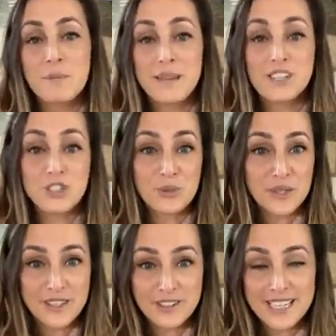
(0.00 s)
Make
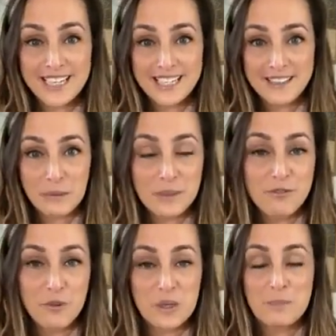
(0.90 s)
sure they're taking their
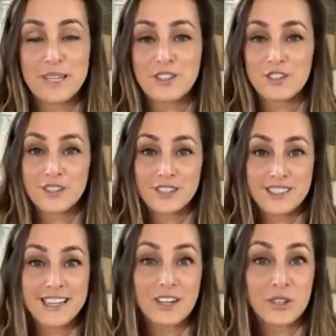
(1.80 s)
before
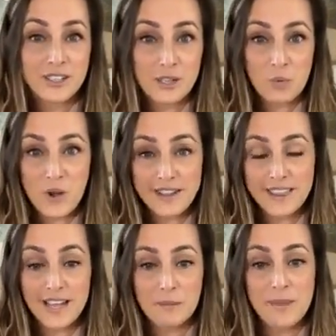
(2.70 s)
pictures. They're gonna want
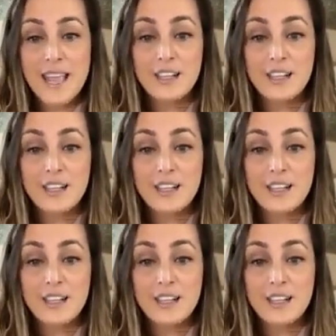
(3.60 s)
them.